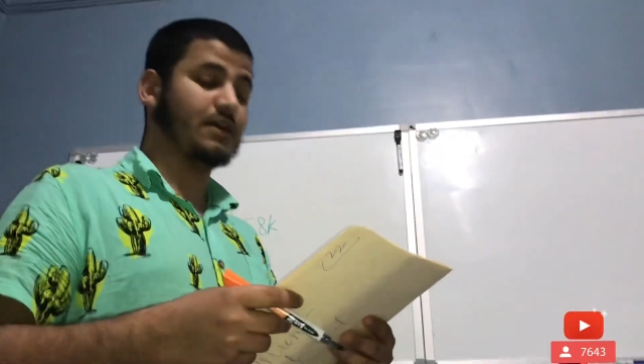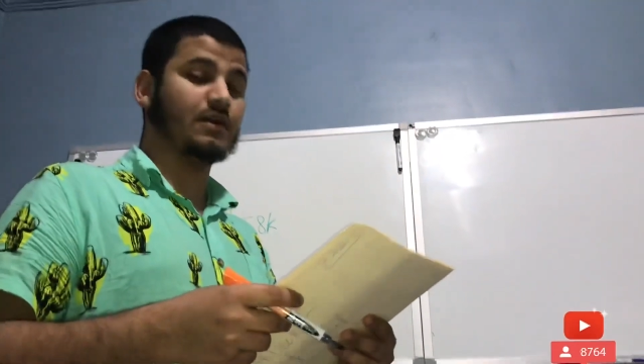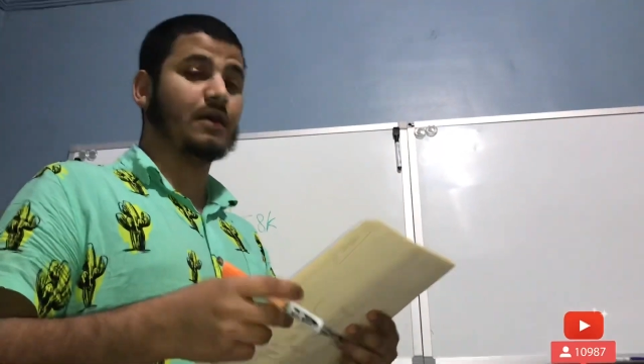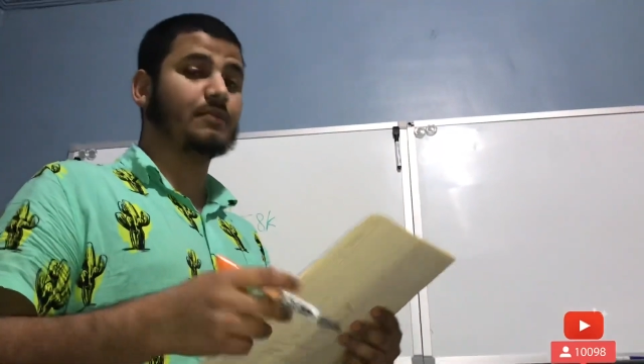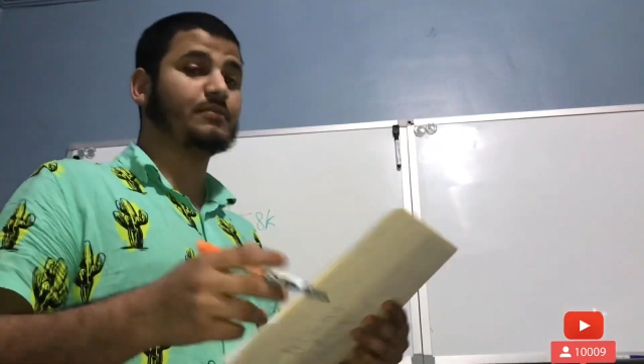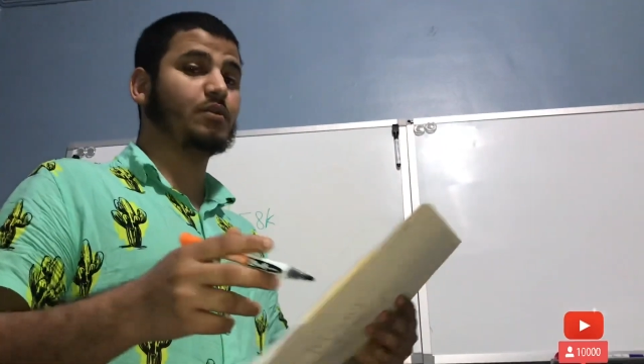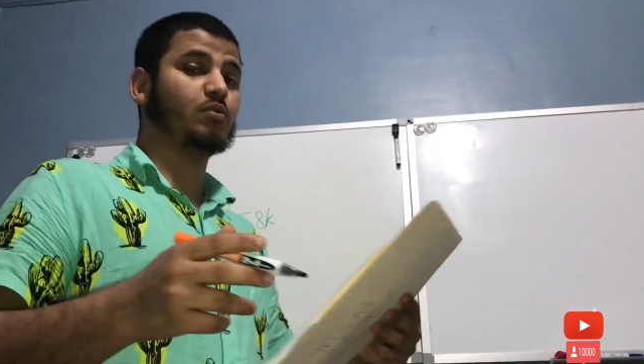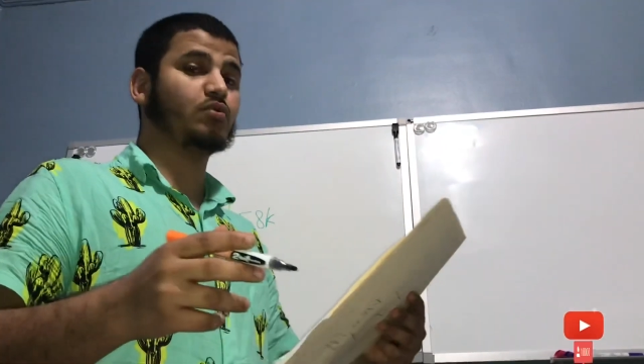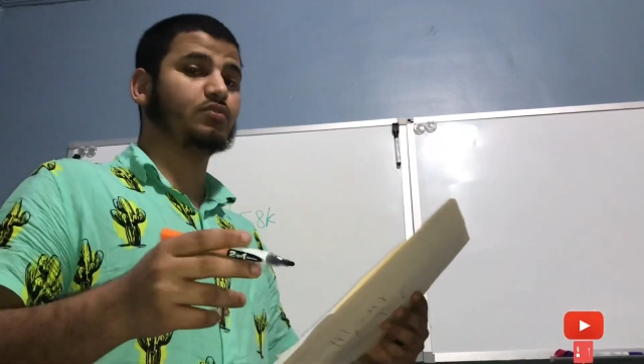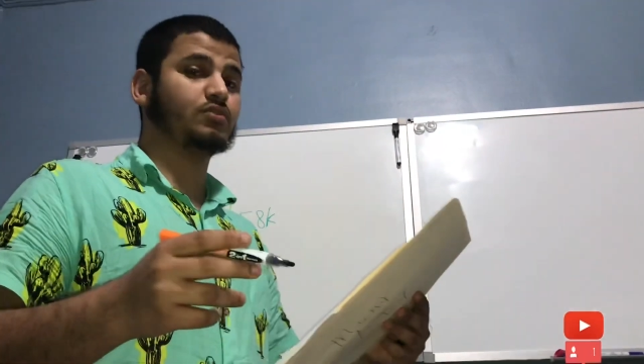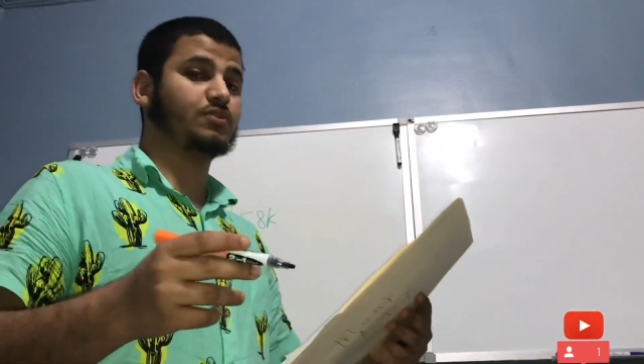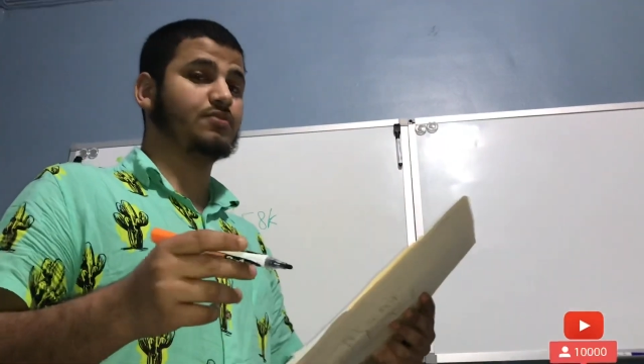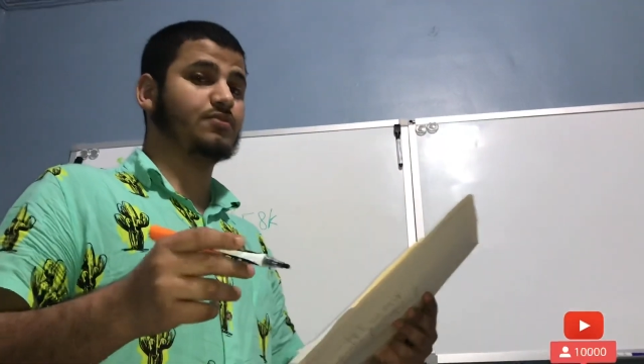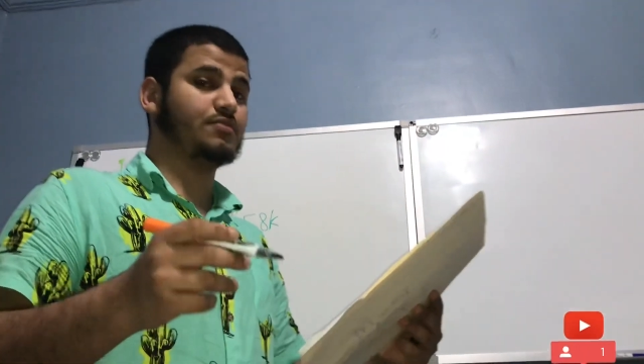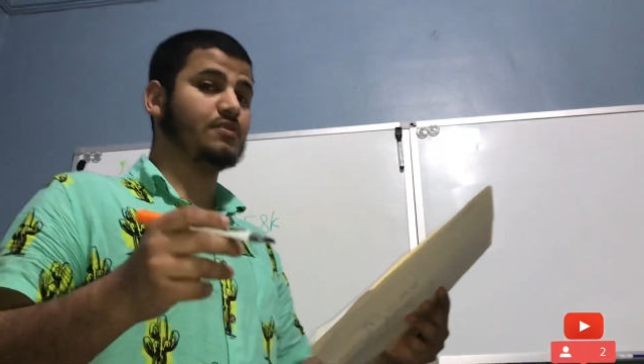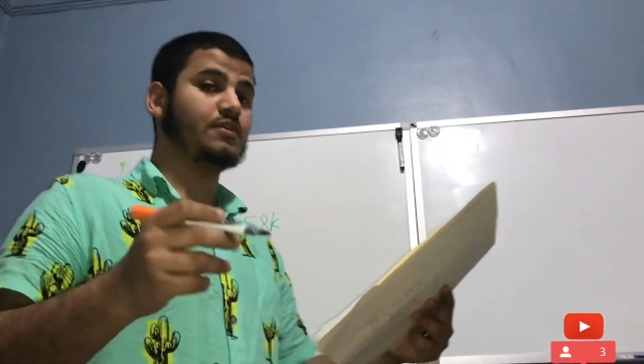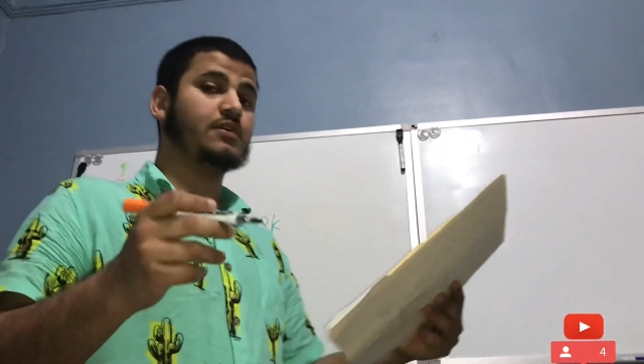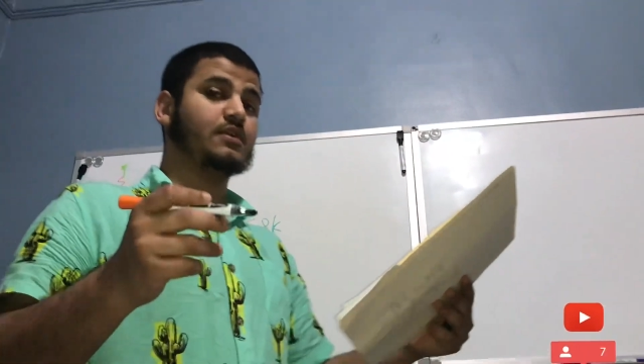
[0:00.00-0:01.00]
going
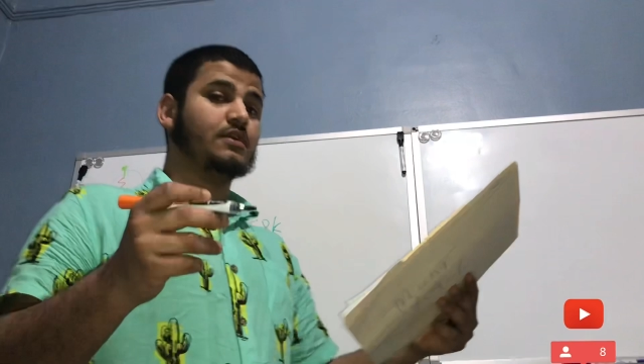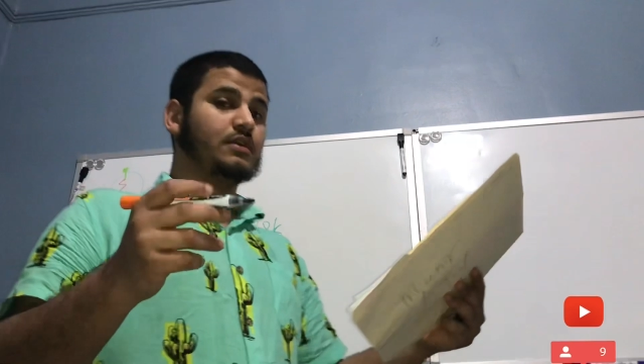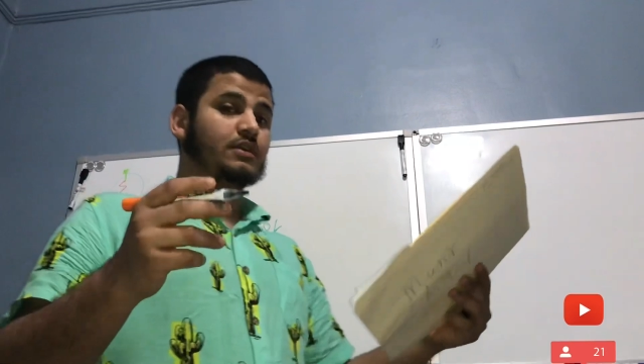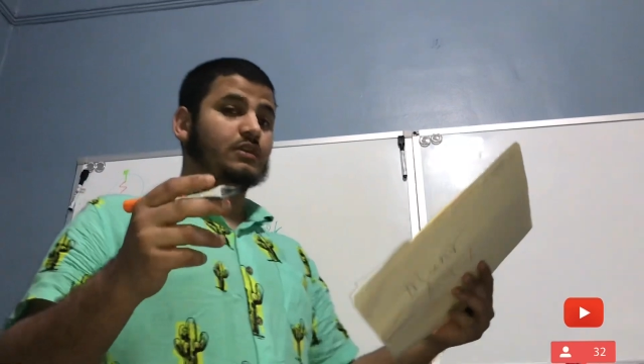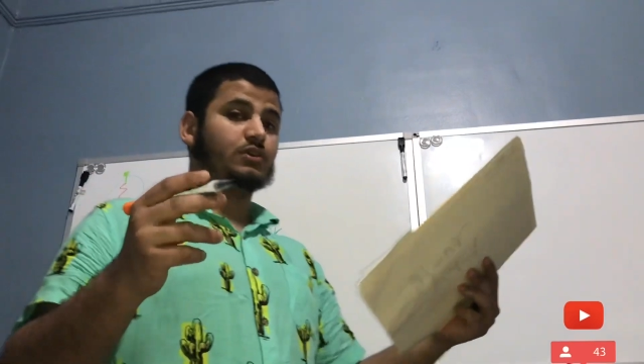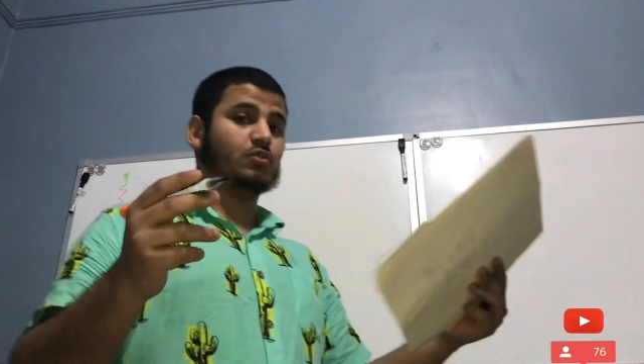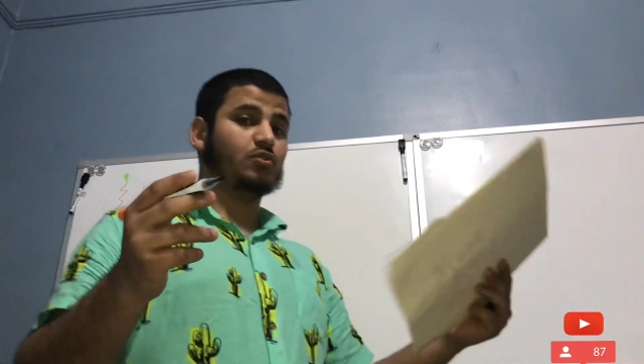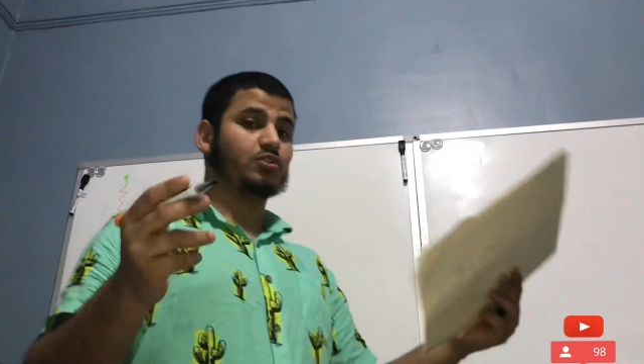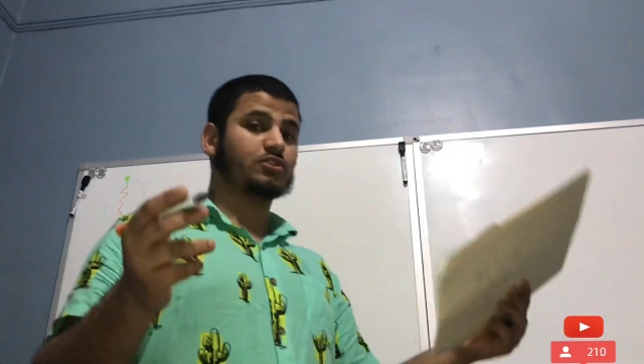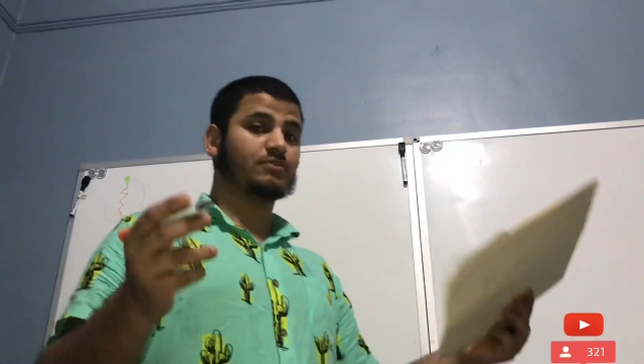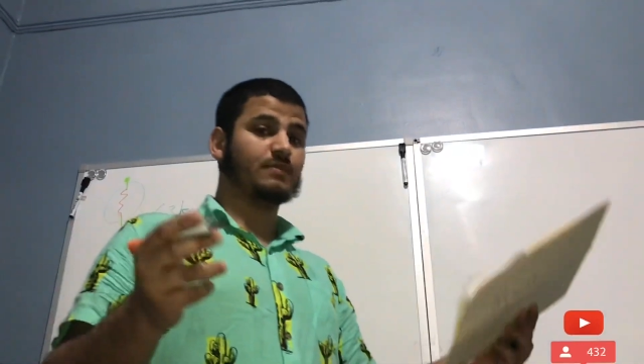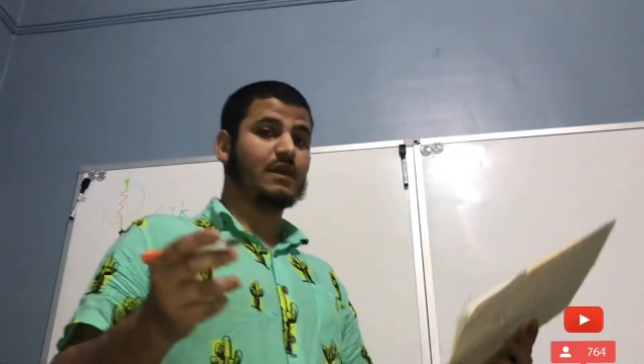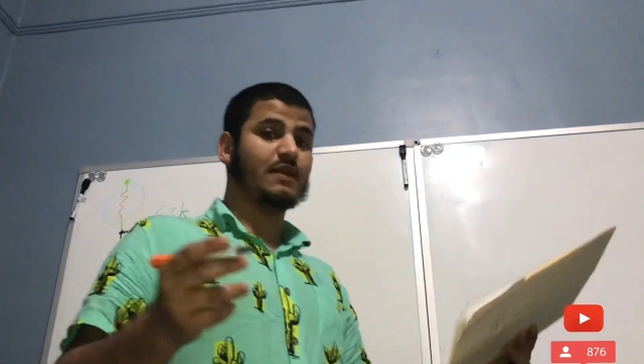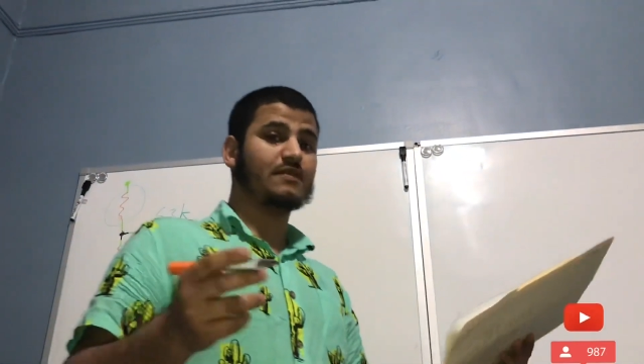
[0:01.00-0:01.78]
to explain